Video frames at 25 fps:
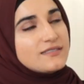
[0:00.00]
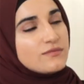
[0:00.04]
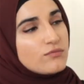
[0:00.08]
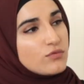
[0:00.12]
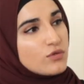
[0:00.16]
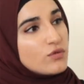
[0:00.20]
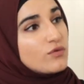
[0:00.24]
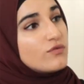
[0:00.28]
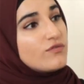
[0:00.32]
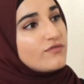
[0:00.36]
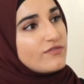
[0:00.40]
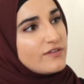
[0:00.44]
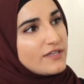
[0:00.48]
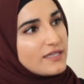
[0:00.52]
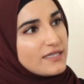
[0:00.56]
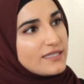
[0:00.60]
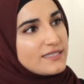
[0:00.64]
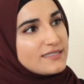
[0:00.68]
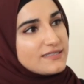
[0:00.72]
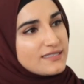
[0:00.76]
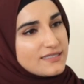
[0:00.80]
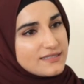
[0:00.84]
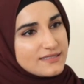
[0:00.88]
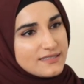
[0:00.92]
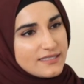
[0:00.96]
some low
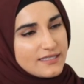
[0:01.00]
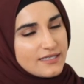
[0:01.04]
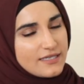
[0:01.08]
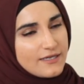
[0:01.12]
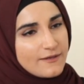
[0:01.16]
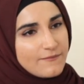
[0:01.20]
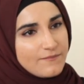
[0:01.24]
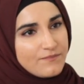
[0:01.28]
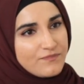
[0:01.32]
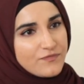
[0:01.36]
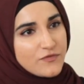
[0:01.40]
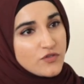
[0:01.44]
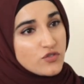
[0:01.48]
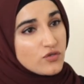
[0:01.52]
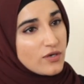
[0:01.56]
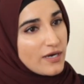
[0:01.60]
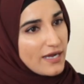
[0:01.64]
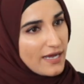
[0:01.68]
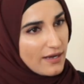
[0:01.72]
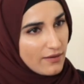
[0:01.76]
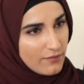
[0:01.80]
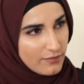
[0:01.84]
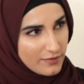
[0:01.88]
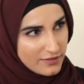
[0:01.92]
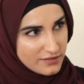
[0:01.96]
feelings, as in sorry,
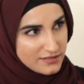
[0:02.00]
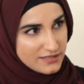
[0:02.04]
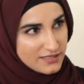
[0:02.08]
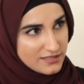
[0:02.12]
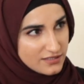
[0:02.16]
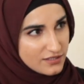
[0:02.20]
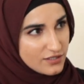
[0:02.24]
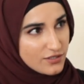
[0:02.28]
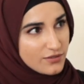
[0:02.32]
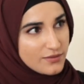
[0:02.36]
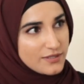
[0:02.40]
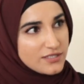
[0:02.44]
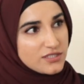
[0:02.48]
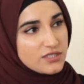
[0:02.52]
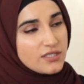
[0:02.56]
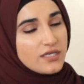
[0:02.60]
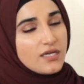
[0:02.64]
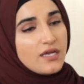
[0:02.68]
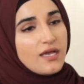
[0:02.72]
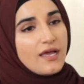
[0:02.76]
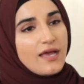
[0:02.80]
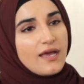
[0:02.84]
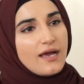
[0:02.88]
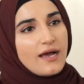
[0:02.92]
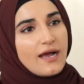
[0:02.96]
I will stick to your question.
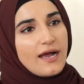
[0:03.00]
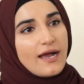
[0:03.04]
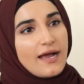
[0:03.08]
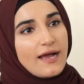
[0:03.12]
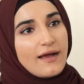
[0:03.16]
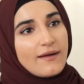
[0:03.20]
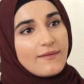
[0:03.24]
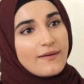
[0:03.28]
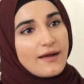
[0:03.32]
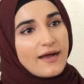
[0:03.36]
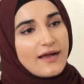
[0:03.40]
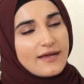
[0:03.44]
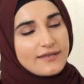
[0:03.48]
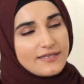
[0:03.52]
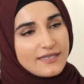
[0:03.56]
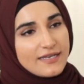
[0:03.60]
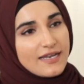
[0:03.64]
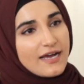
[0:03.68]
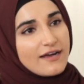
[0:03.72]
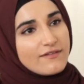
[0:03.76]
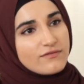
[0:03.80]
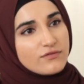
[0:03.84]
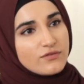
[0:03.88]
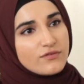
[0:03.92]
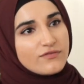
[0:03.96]
I did
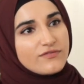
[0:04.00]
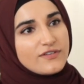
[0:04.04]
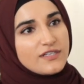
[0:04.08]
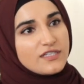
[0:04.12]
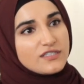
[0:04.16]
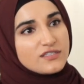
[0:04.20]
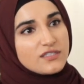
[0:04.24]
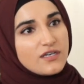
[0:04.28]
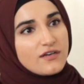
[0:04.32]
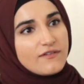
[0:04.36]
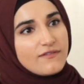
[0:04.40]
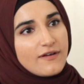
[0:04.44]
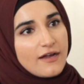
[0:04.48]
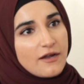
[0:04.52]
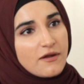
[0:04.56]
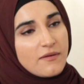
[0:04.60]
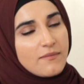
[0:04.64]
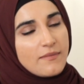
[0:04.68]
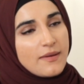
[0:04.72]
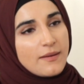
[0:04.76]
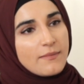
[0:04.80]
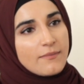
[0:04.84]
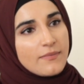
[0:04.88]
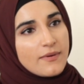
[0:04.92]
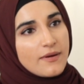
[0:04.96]
have low feelings of, I
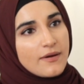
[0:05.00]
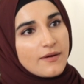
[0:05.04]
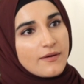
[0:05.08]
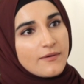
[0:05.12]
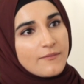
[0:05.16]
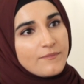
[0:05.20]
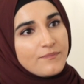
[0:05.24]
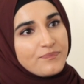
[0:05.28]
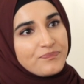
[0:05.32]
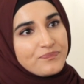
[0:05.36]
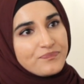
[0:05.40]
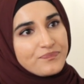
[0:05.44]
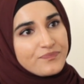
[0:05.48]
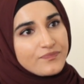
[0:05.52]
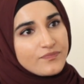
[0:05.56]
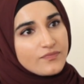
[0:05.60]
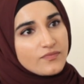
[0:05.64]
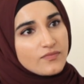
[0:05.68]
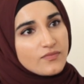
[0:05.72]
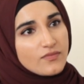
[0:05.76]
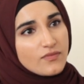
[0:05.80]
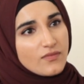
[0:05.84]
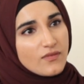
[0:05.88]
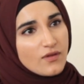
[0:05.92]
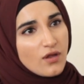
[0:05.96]
remember
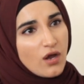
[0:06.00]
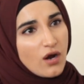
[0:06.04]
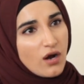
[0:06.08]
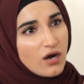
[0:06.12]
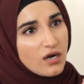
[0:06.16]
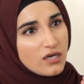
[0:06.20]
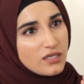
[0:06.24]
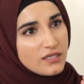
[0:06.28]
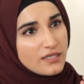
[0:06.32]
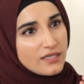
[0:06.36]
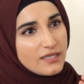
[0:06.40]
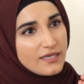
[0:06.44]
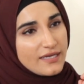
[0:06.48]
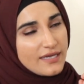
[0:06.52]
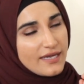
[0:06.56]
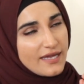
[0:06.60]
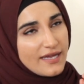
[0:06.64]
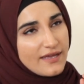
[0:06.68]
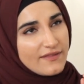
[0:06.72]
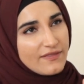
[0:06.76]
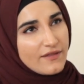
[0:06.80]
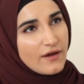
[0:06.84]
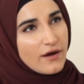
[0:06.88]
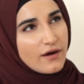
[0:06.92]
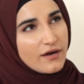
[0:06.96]

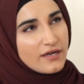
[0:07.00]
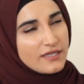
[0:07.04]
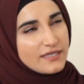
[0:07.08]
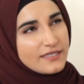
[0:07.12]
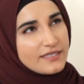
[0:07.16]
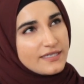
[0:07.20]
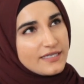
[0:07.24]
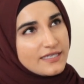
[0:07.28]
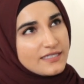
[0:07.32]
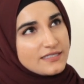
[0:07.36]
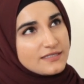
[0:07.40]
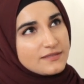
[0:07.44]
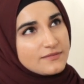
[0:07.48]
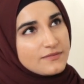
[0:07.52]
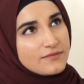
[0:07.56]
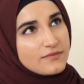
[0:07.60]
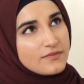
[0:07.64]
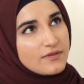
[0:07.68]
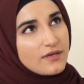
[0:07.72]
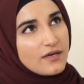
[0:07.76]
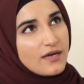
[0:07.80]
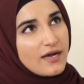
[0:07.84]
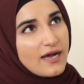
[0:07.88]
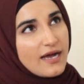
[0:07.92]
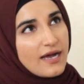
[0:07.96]
in the early days,
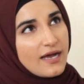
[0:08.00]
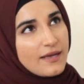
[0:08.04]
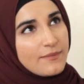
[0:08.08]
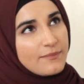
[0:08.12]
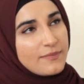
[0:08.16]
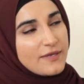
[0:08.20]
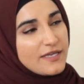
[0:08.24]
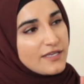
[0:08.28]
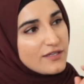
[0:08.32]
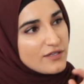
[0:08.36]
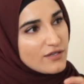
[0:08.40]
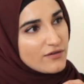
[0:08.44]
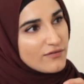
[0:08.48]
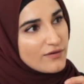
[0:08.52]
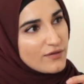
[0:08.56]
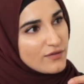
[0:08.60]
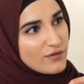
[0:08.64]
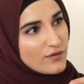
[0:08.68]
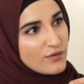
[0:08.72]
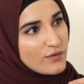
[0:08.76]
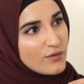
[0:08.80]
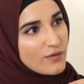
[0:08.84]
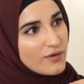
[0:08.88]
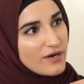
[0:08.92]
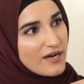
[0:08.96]
I peeked around
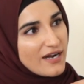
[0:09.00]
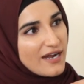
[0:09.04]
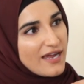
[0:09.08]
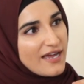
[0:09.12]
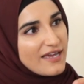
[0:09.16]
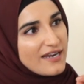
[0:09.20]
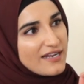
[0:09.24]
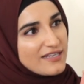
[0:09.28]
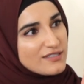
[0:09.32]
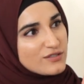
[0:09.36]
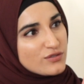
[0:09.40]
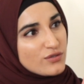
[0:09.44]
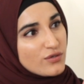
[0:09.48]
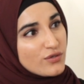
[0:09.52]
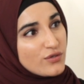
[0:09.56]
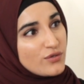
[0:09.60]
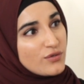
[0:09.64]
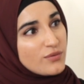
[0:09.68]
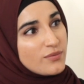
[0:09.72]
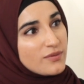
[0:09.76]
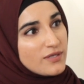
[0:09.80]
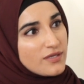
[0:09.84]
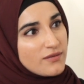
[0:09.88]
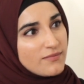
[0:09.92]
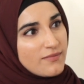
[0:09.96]
the door and I saw
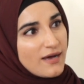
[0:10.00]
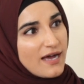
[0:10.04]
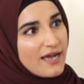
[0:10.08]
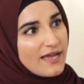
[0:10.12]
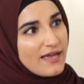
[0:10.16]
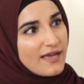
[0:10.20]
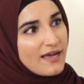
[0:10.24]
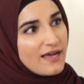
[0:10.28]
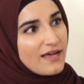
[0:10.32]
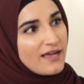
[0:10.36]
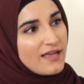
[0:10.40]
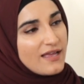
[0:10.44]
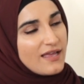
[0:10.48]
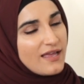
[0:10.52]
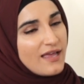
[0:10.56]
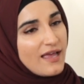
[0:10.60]
you with Amaya,